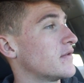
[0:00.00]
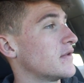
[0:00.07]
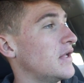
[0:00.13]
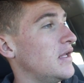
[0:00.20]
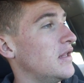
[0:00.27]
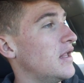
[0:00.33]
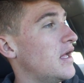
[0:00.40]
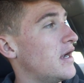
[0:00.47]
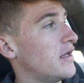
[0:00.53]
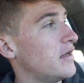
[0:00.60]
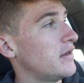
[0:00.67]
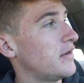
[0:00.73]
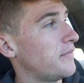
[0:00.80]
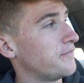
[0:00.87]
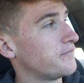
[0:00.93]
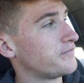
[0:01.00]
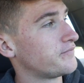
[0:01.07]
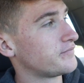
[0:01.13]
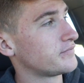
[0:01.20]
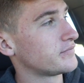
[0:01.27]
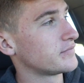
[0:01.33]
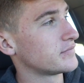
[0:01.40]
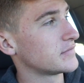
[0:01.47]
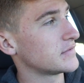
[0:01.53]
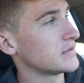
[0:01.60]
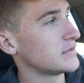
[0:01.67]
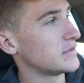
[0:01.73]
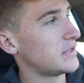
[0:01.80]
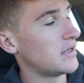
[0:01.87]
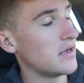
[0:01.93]
a lot of...
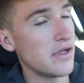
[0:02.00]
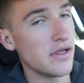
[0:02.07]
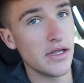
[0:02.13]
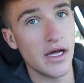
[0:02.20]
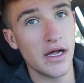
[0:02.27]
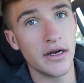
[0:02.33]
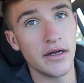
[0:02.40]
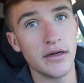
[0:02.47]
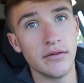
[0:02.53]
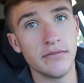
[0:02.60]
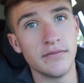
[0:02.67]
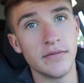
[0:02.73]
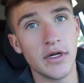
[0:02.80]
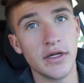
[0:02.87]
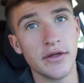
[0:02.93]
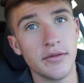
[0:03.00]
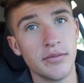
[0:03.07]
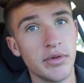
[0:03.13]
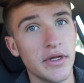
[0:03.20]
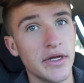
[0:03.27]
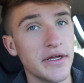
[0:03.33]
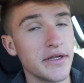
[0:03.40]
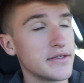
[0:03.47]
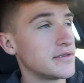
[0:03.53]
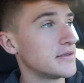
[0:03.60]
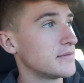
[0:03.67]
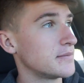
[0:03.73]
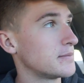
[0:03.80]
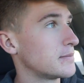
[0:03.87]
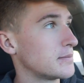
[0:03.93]
a lot of other
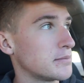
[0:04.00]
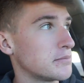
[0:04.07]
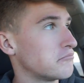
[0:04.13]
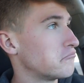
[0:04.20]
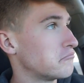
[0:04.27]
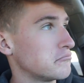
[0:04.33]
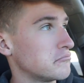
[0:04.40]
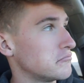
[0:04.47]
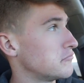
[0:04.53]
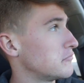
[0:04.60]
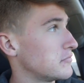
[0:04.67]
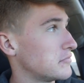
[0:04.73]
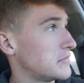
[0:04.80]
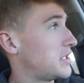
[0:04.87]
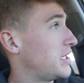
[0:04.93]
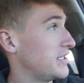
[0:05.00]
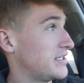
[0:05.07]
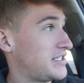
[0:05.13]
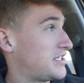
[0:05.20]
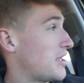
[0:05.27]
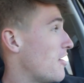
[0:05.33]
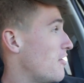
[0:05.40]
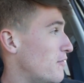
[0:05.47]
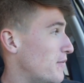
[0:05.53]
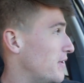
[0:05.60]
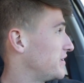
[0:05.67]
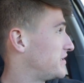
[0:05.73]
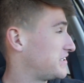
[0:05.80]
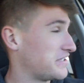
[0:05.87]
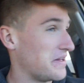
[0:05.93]
plants, just so
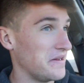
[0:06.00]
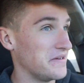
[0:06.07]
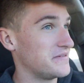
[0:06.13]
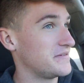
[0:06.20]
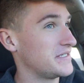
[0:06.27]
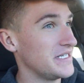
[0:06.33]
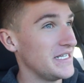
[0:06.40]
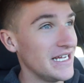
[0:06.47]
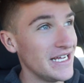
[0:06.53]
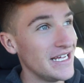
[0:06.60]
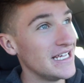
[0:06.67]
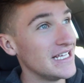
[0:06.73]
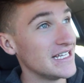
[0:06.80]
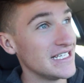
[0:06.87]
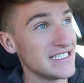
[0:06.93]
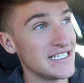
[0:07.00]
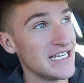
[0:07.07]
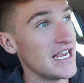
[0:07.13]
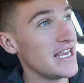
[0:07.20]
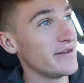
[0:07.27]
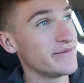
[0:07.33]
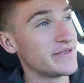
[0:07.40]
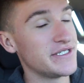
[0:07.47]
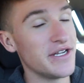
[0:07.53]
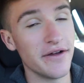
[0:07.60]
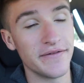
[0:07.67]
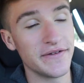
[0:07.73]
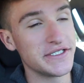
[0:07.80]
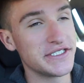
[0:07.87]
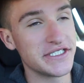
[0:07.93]
much. This the, the same
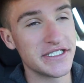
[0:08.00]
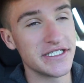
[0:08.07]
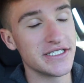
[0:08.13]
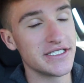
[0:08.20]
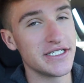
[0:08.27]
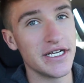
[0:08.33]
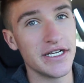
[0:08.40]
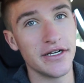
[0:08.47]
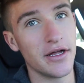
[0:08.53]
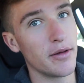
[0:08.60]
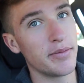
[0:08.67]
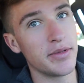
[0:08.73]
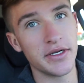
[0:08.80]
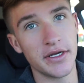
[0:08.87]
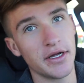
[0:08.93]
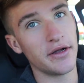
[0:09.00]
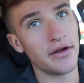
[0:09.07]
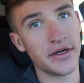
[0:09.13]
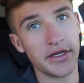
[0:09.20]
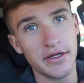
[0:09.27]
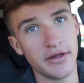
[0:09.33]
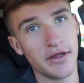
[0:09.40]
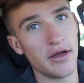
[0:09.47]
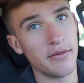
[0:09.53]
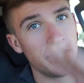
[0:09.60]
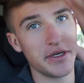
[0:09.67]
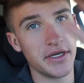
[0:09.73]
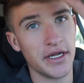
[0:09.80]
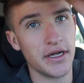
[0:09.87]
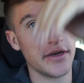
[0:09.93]
stuff is just insane. Up and downhill, up
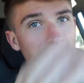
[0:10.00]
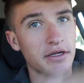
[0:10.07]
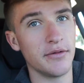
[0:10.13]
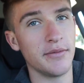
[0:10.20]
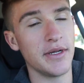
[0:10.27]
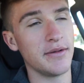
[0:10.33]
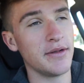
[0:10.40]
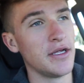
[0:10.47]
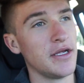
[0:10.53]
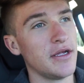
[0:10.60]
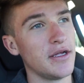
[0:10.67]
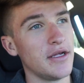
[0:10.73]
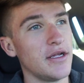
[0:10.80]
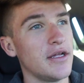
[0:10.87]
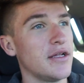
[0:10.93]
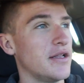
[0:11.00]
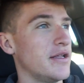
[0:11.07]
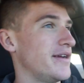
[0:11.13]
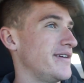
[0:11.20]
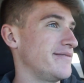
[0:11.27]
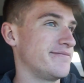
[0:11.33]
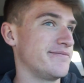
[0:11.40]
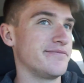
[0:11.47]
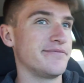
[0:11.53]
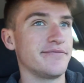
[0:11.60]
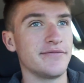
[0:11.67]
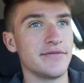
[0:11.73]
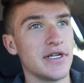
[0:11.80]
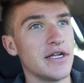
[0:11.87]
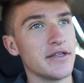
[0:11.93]
and downhill, maybe like
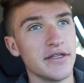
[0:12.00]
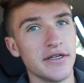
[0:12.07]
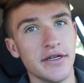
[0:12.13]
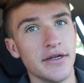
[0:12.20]
nothing